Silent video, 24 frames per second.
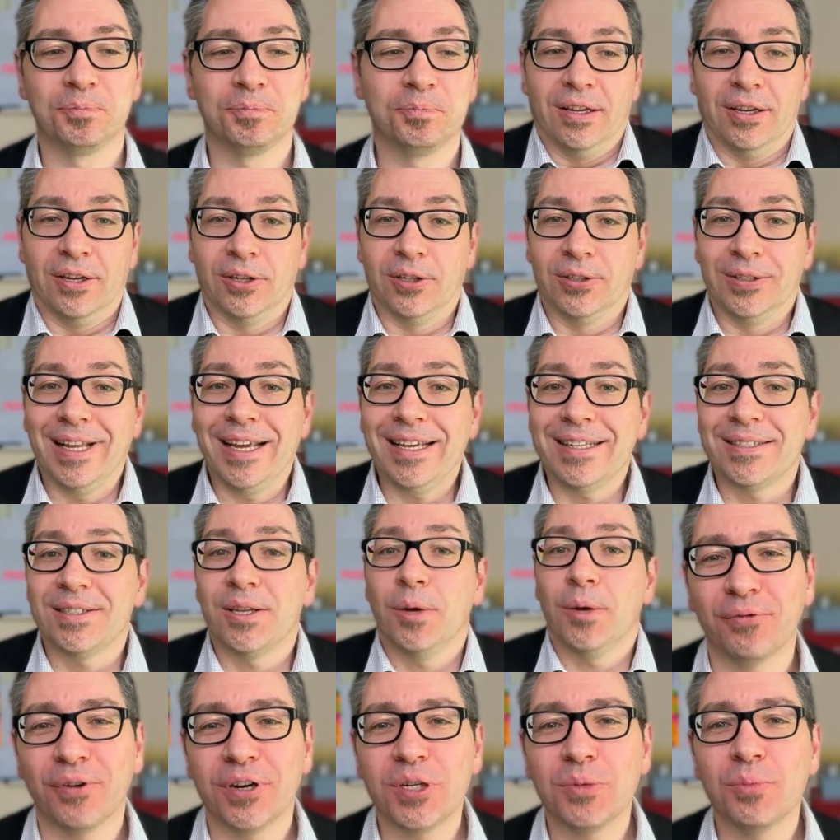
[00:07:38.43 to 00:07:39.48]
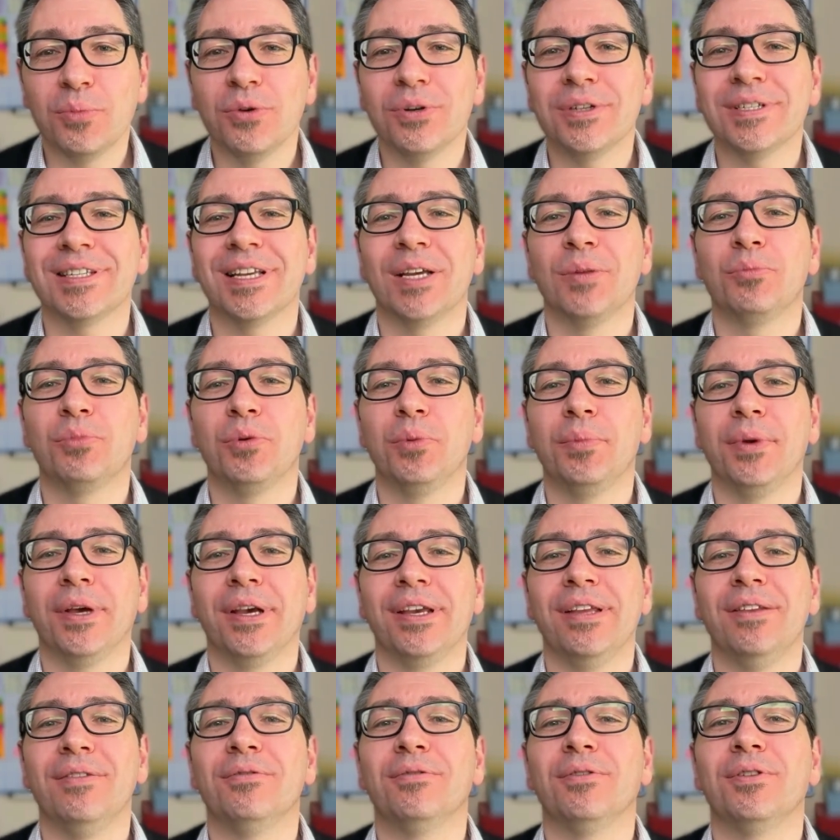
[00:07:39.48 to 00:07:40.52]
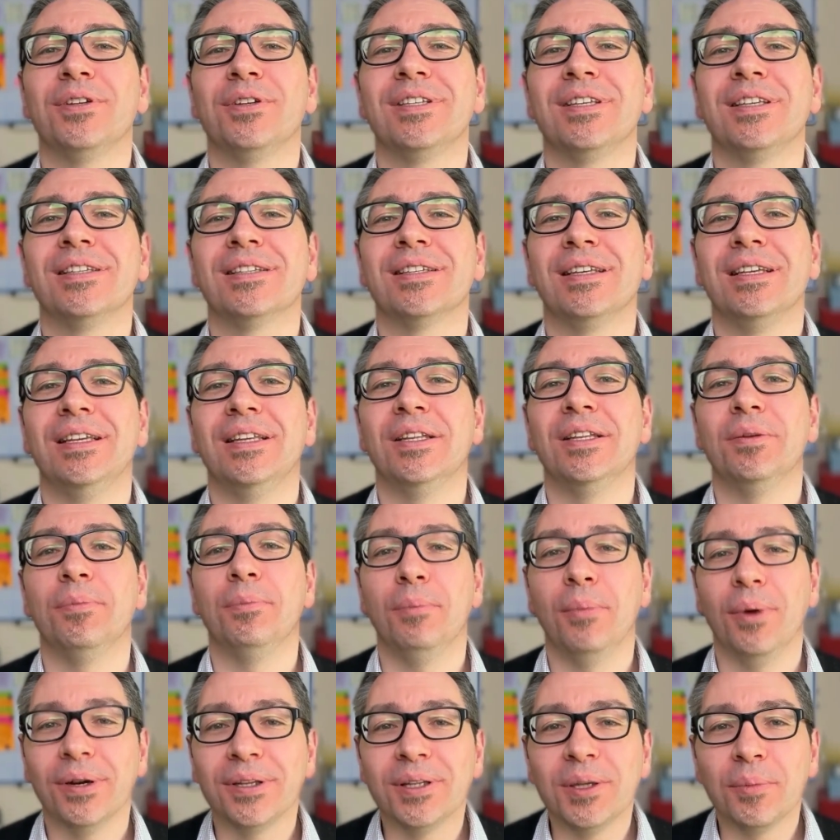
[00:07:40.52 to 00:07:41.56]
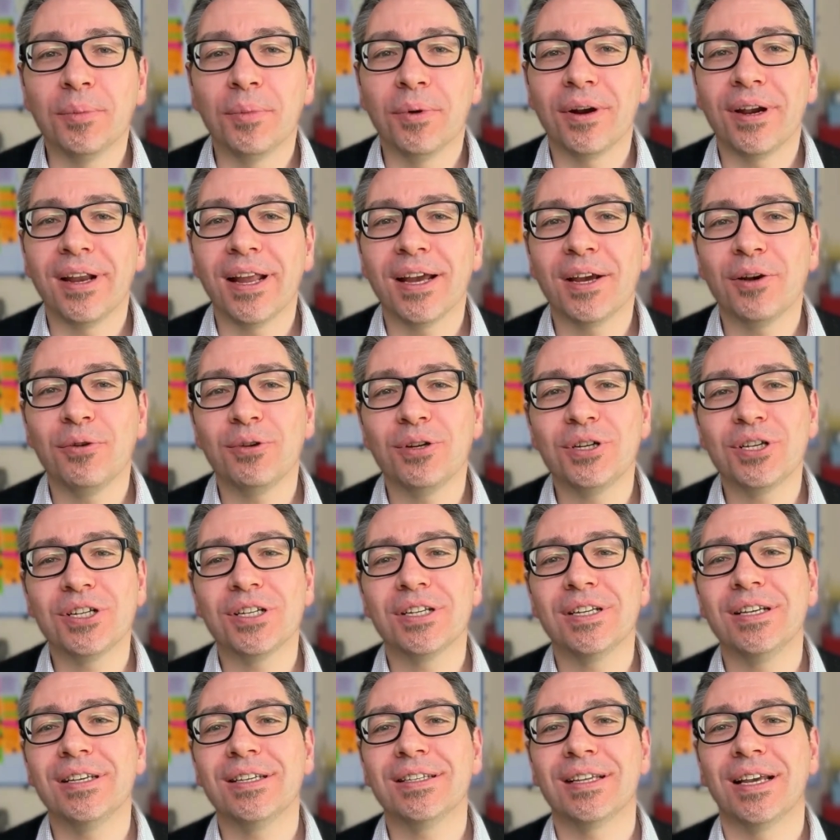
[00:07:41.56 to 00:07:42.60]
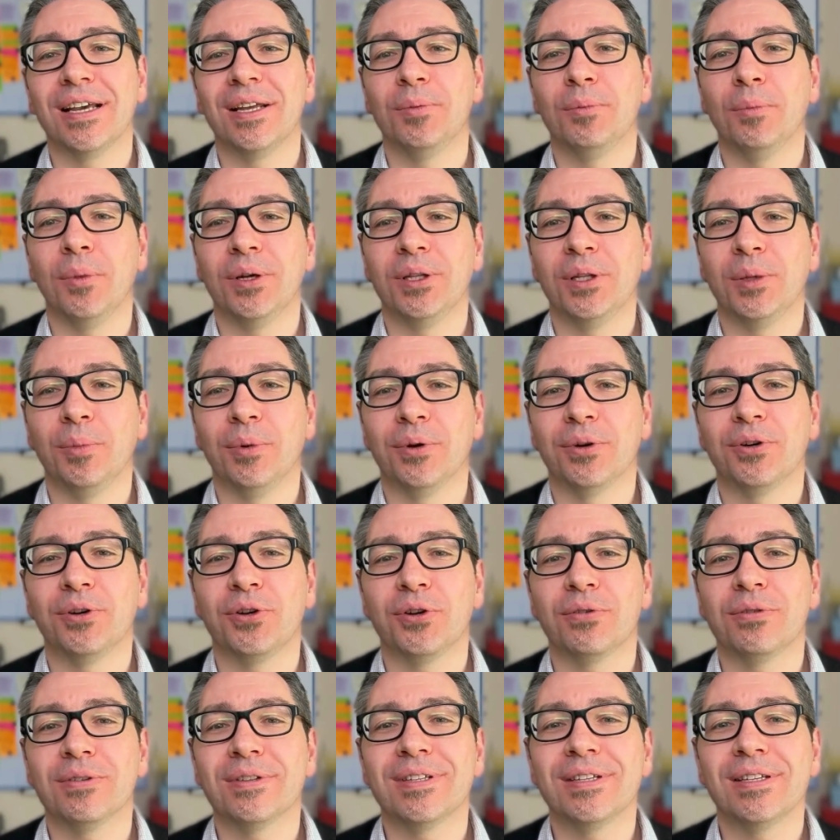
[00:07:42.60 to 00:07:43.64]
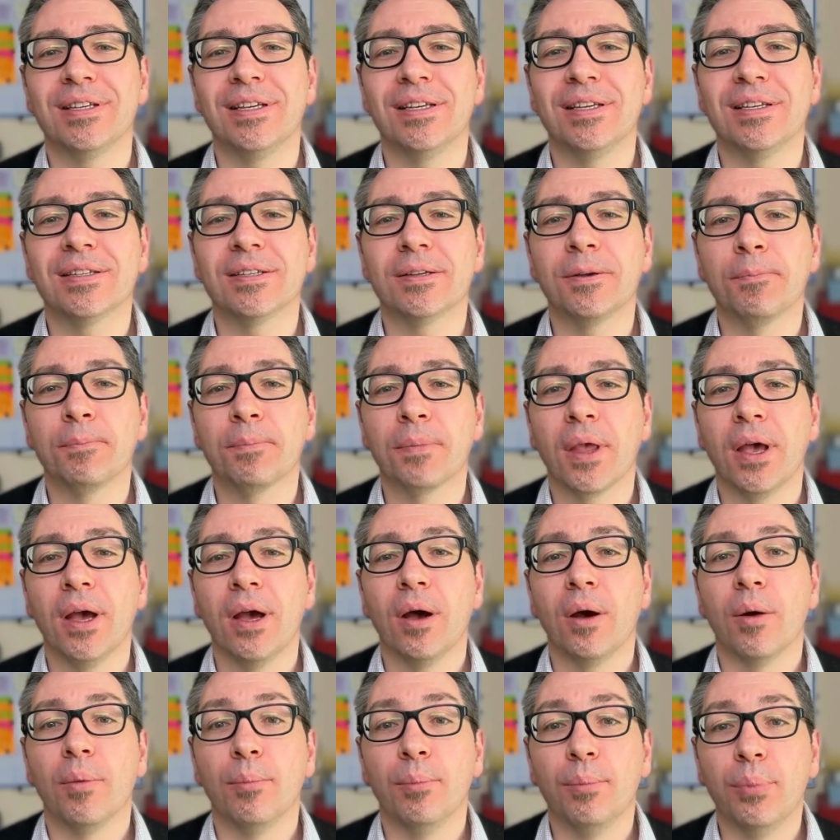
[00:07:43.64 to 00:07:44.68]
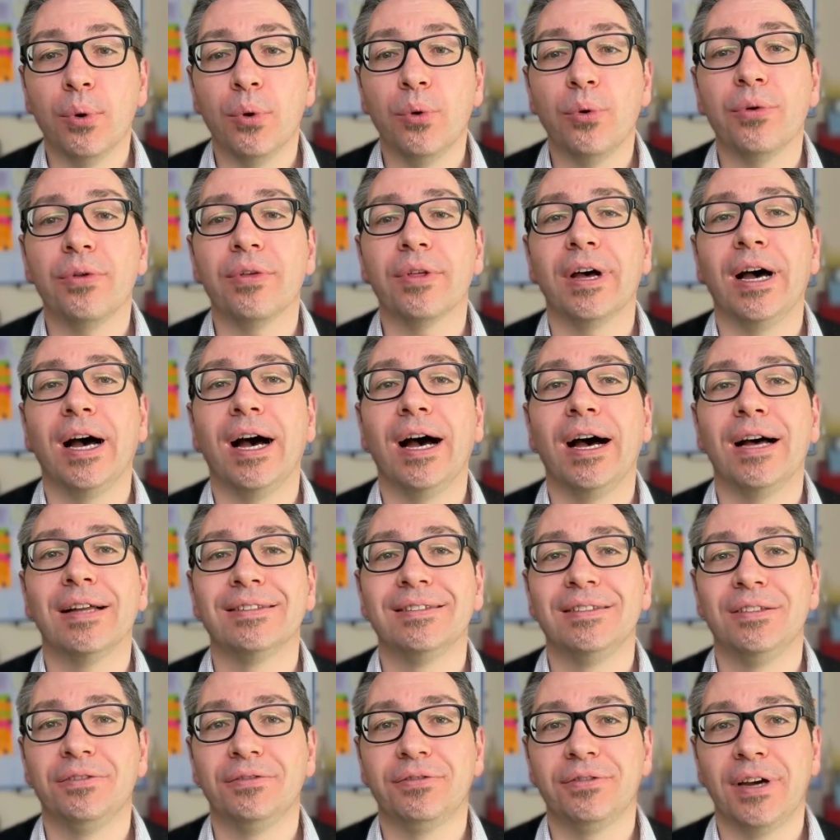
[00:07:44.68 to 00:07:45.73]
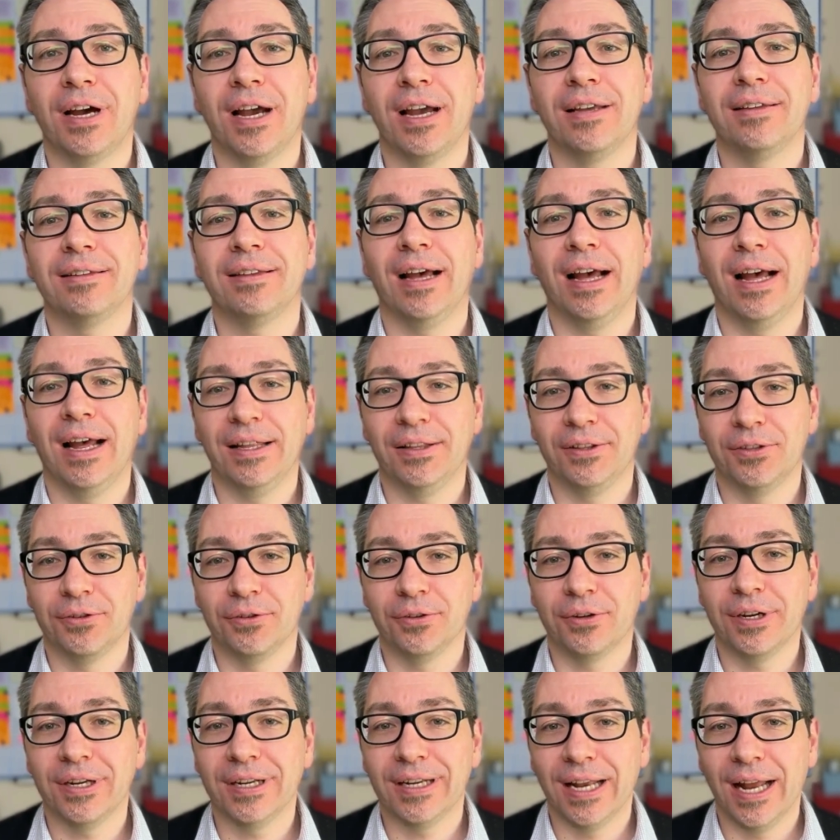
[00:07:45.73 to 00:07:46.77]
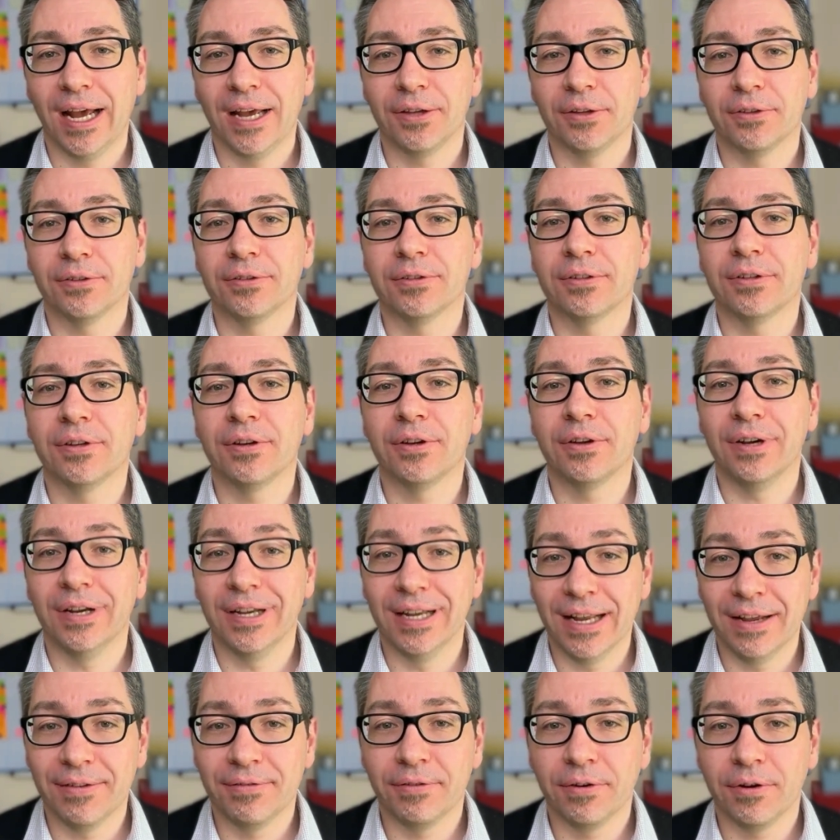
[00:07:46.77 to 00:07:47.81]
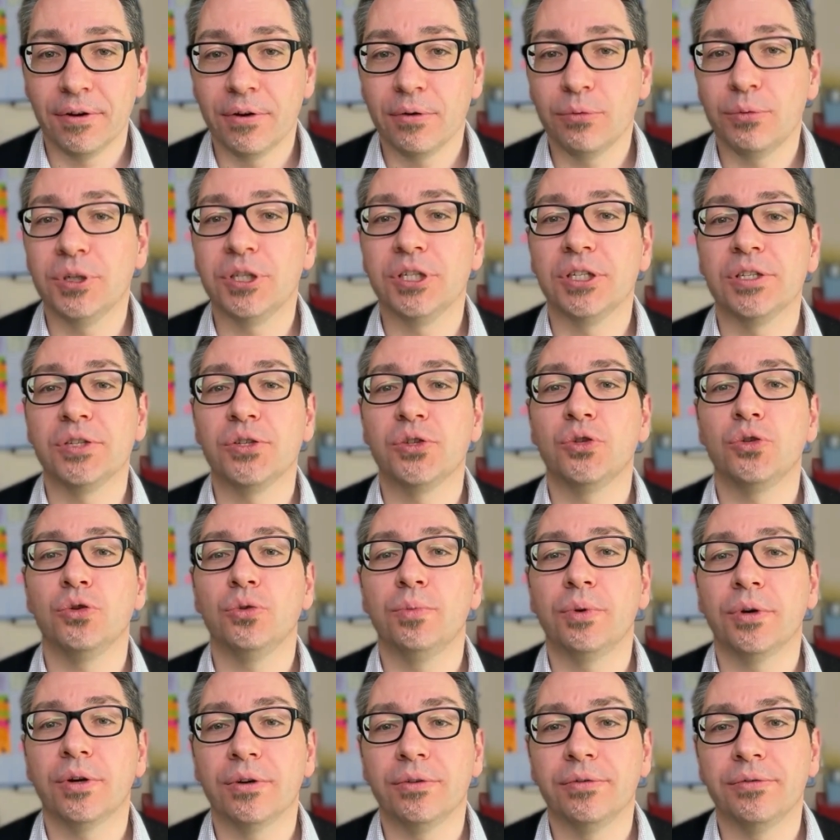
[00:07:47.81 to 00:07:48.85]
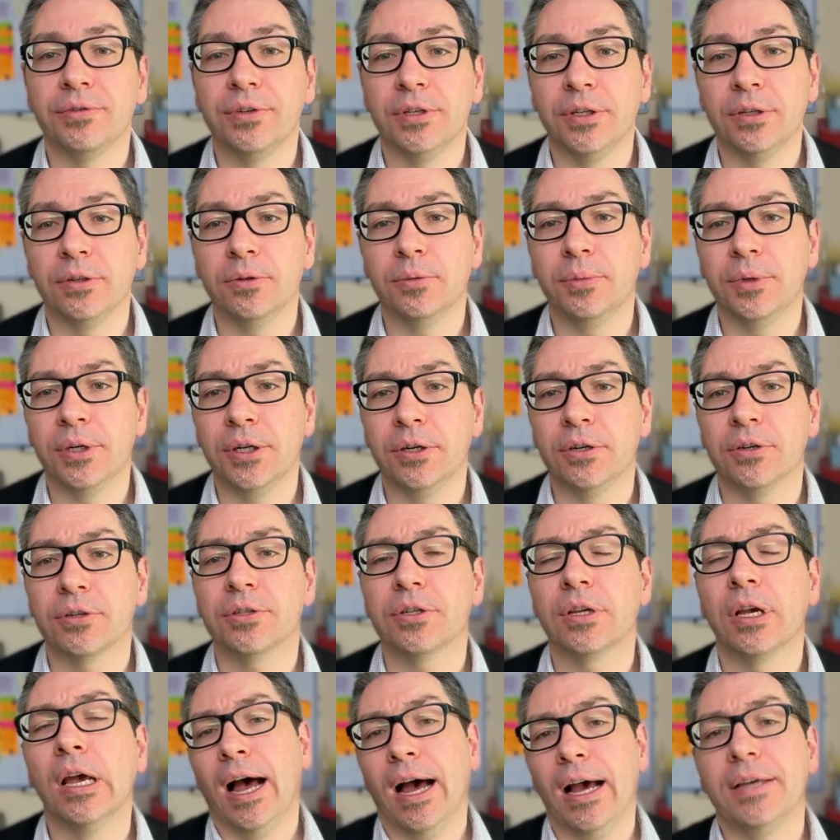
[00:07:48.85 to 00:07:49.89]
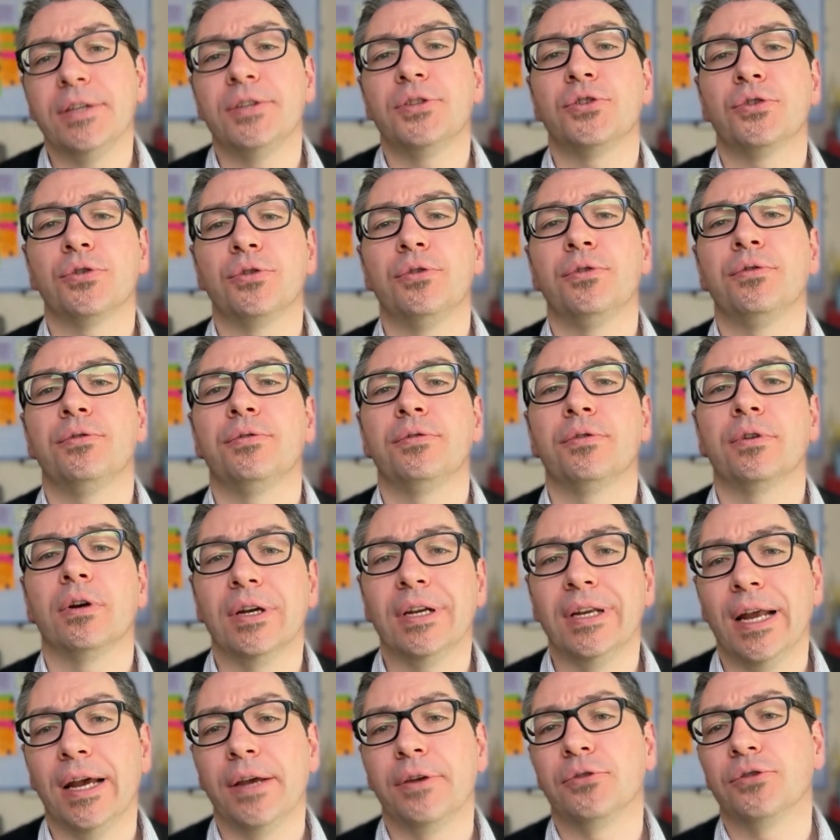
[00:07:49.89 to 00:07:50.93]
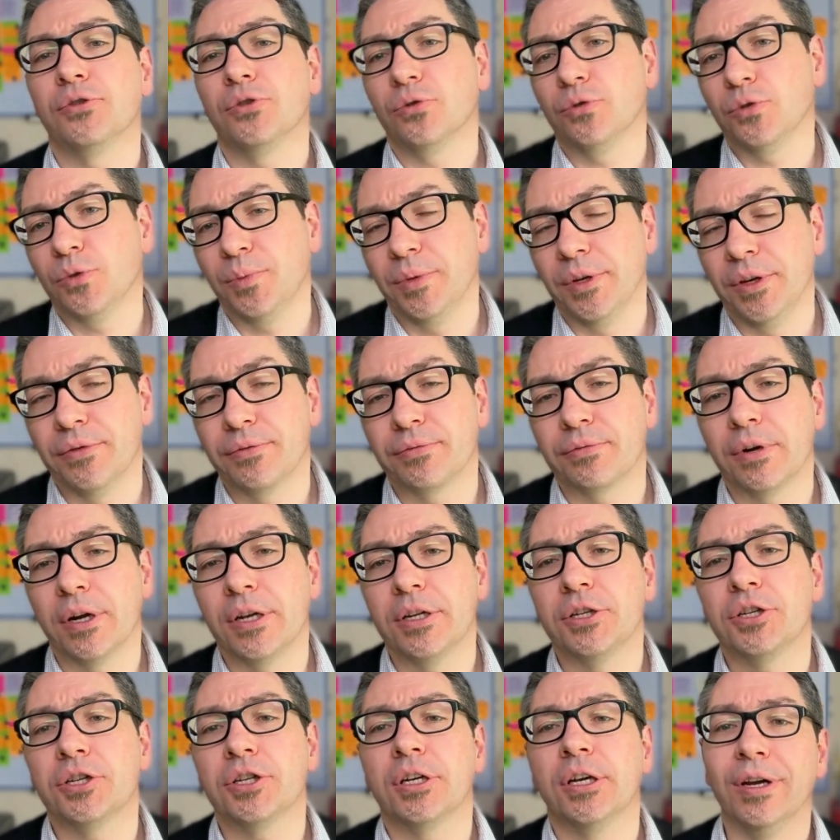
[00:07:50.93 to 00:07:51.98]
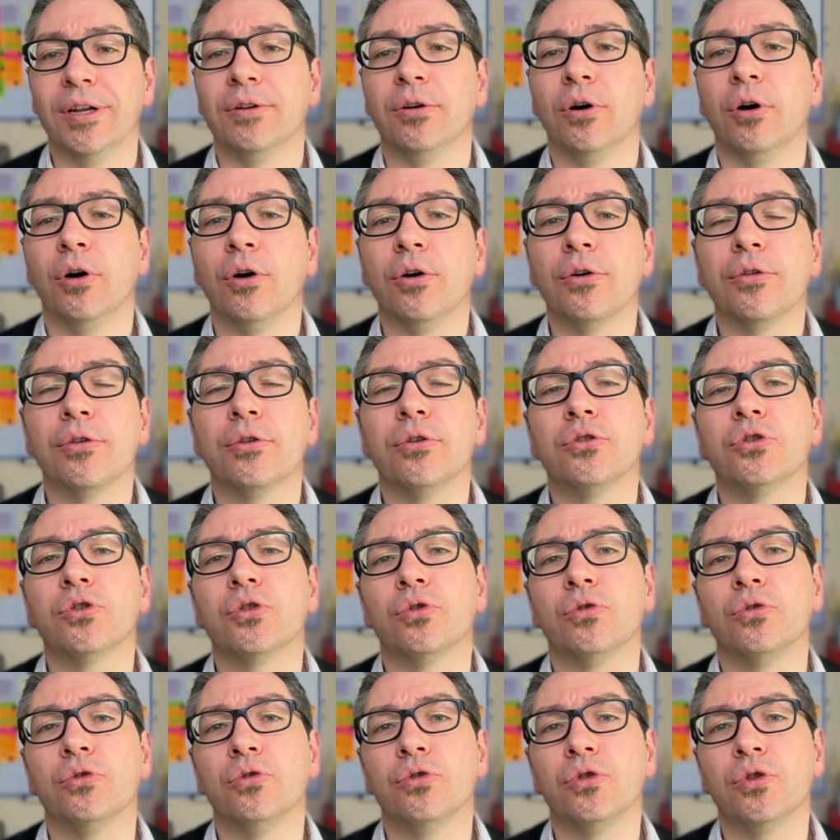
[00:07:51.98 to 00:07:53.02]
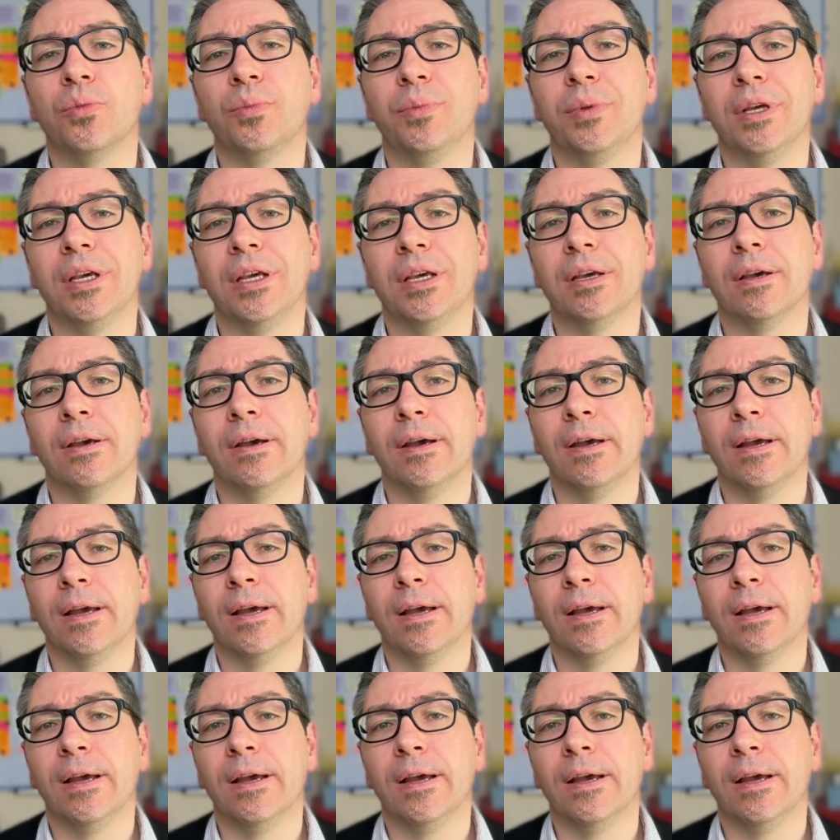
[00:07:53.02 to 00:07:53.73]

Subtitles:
Next up, FreshBooks can prepare invoices in multiple languages and multiple currencies. Both are defined at the client level, which is super convenient because I serve clients who speak French and others who speak